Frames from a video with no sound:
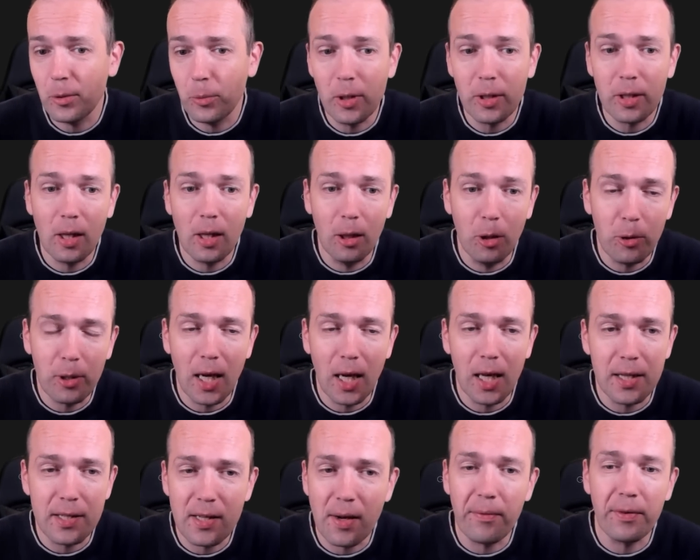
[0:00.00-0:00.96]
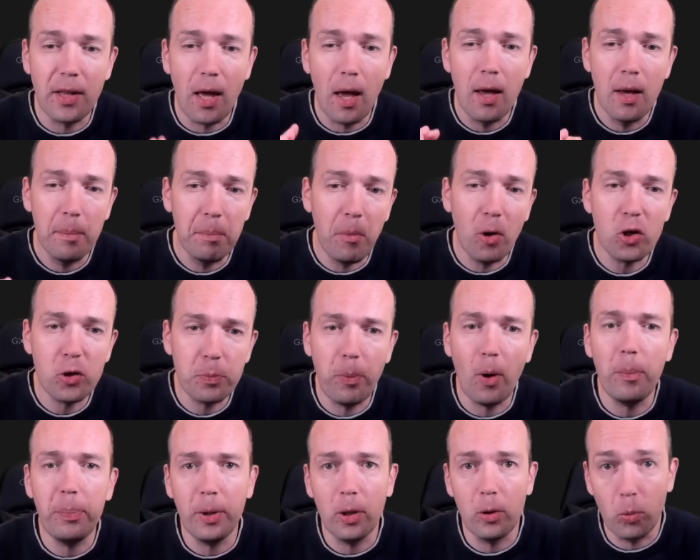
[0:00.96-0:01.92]
we're going to look at some of the most
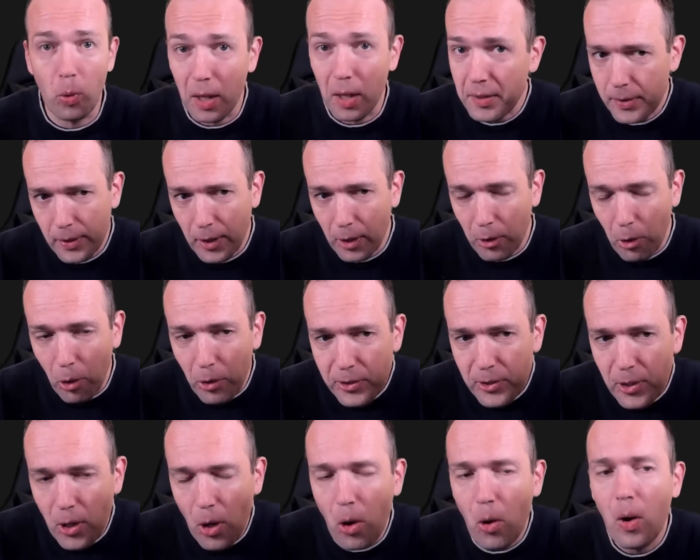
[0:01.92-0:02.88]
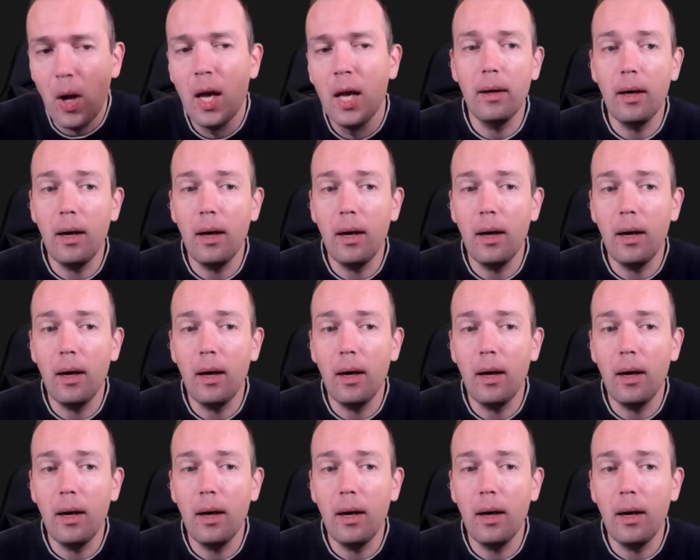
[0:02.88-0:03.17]
popular ones and also